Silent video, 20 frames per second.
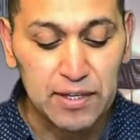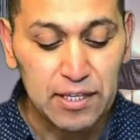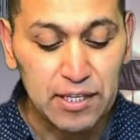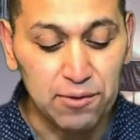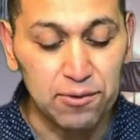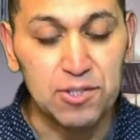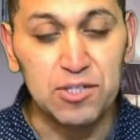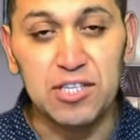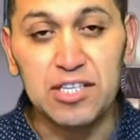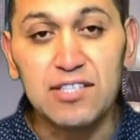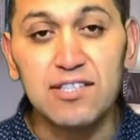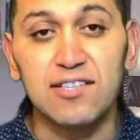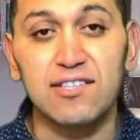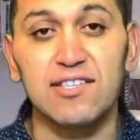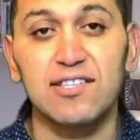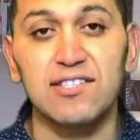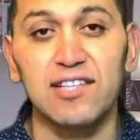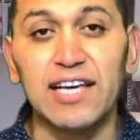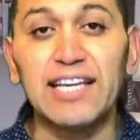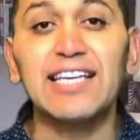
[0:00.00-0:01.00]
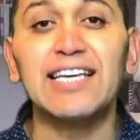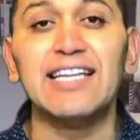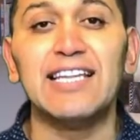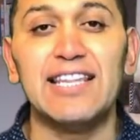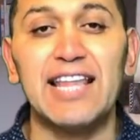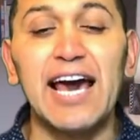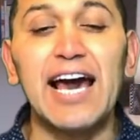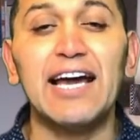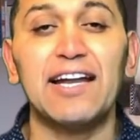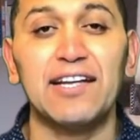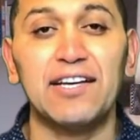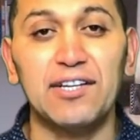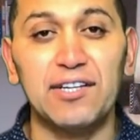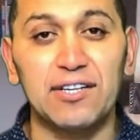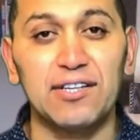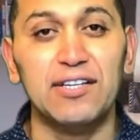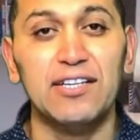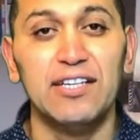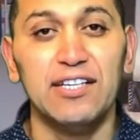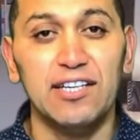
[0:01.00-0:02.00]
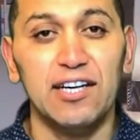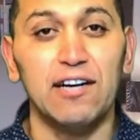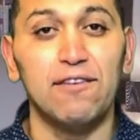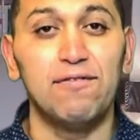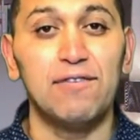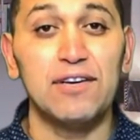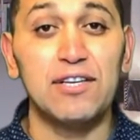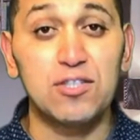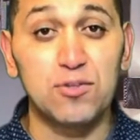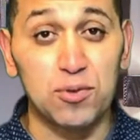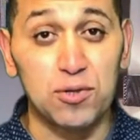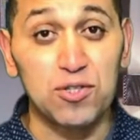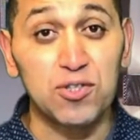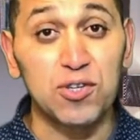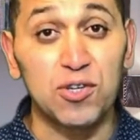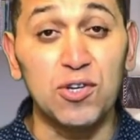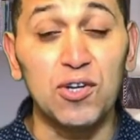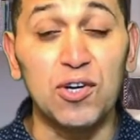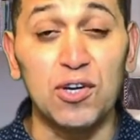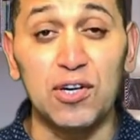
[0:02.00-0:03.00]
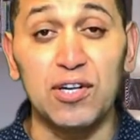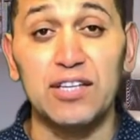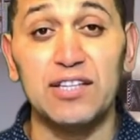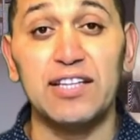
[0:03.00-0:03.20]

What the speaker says: When Jesus is liking that here of his return,